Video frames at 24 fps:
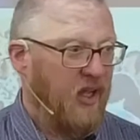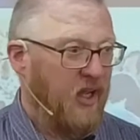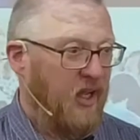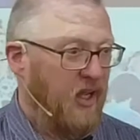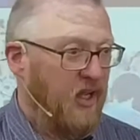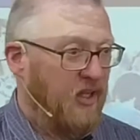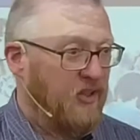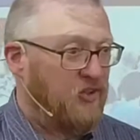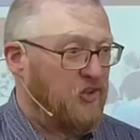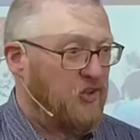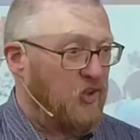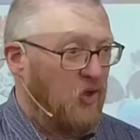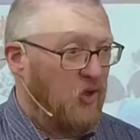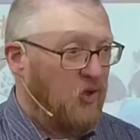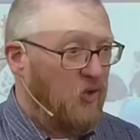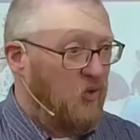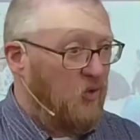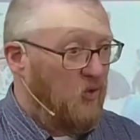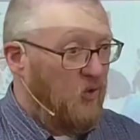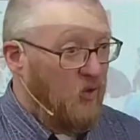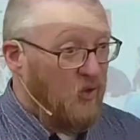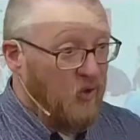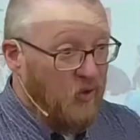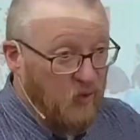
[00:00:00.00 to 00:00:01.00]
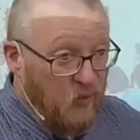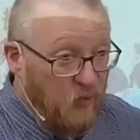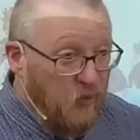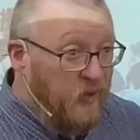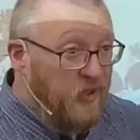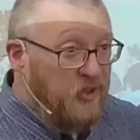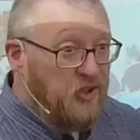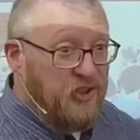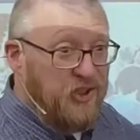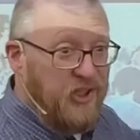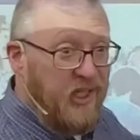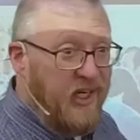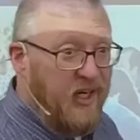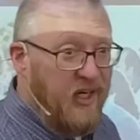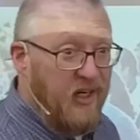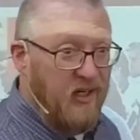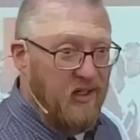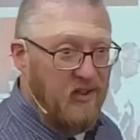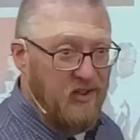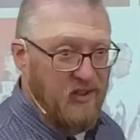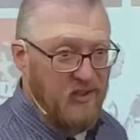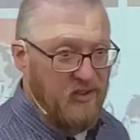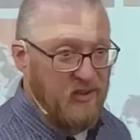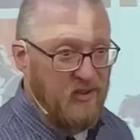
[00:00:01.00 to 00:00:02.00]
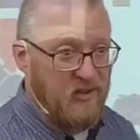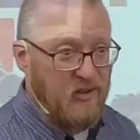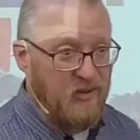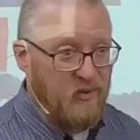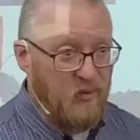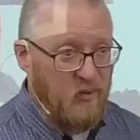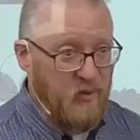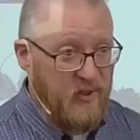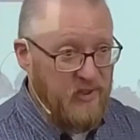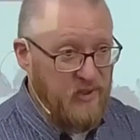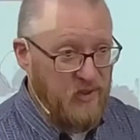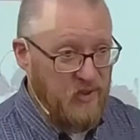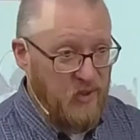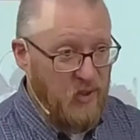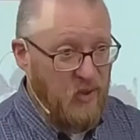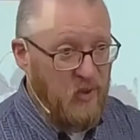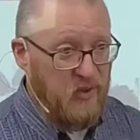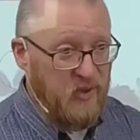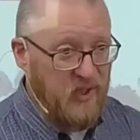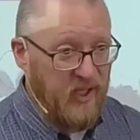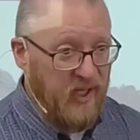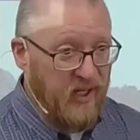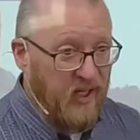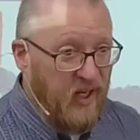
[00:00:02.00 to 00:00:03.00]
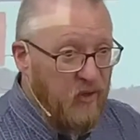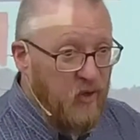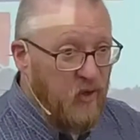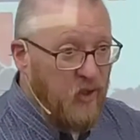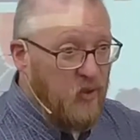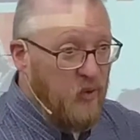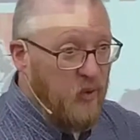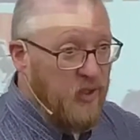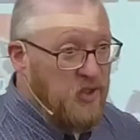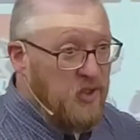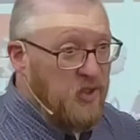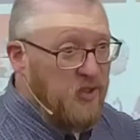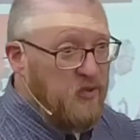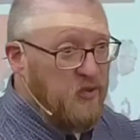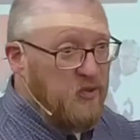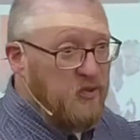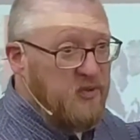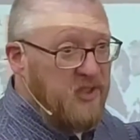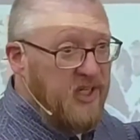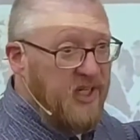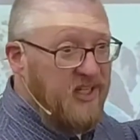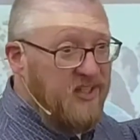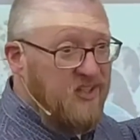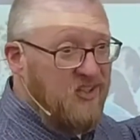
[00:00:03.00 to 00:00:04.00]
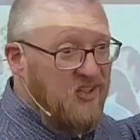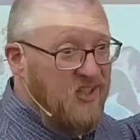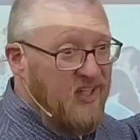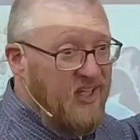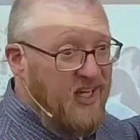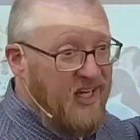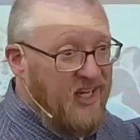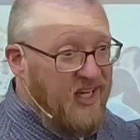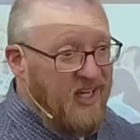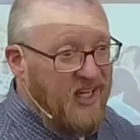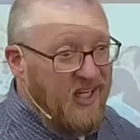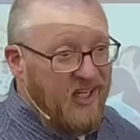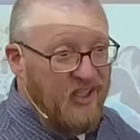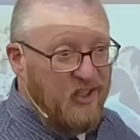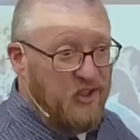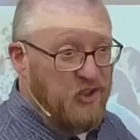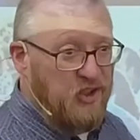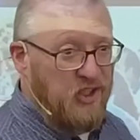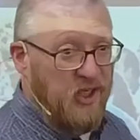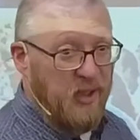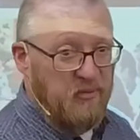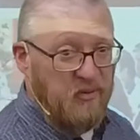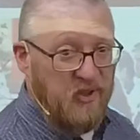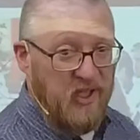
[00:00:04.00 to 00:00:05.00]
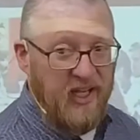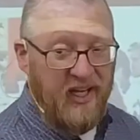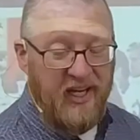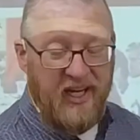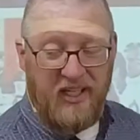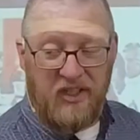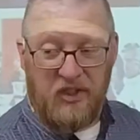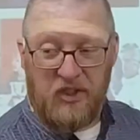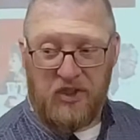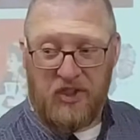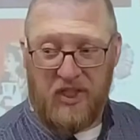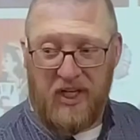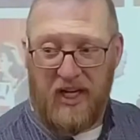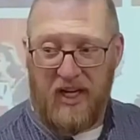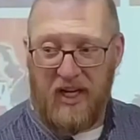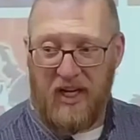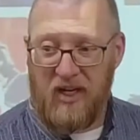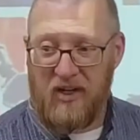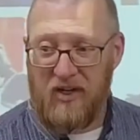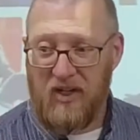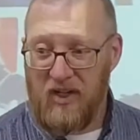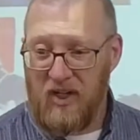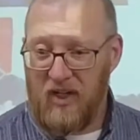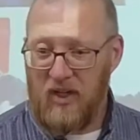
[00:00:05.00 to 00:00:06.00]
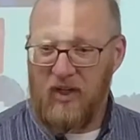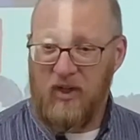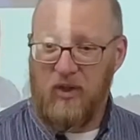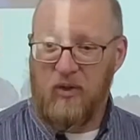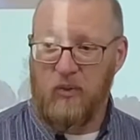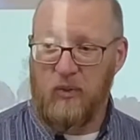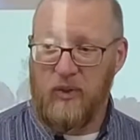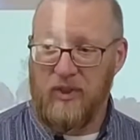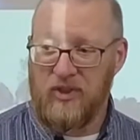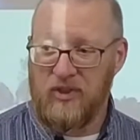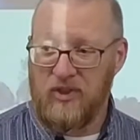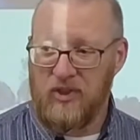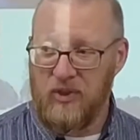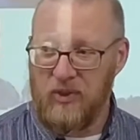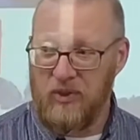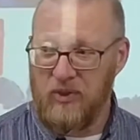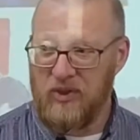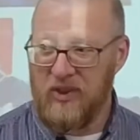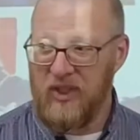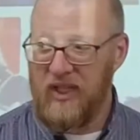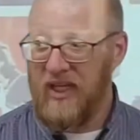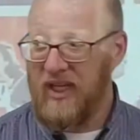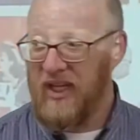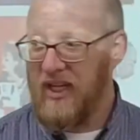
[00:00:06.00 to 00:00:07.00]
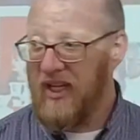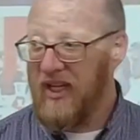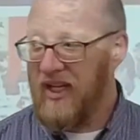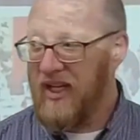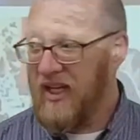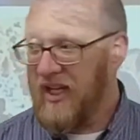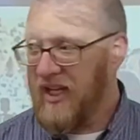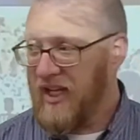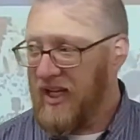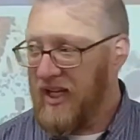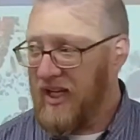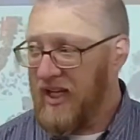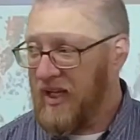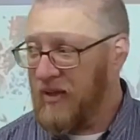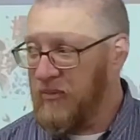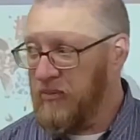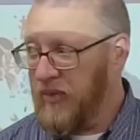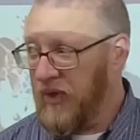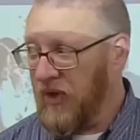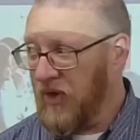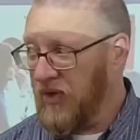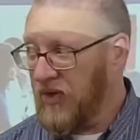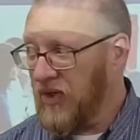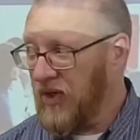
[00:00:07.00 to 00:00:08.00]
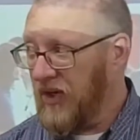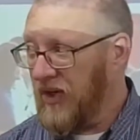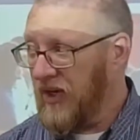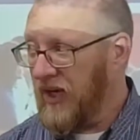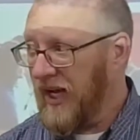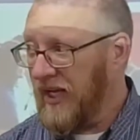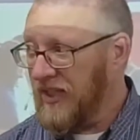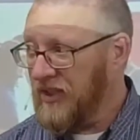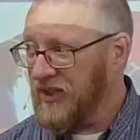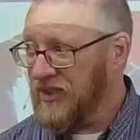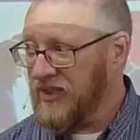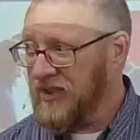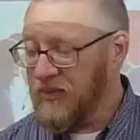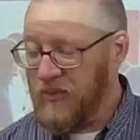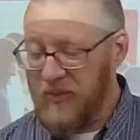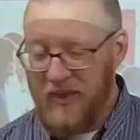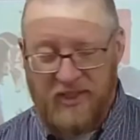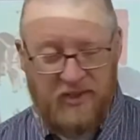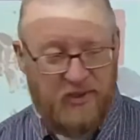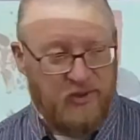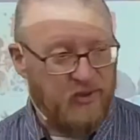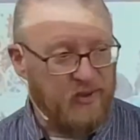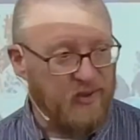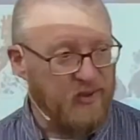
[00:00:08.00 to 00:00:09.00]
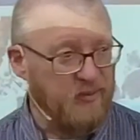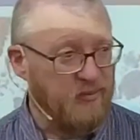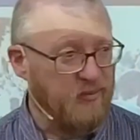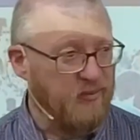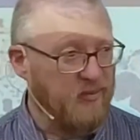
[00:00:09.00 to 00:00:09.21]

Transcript: And so we shared with Susie. And other Christians from Tennessee jumped in and shared with Susie and built her not just a restroom,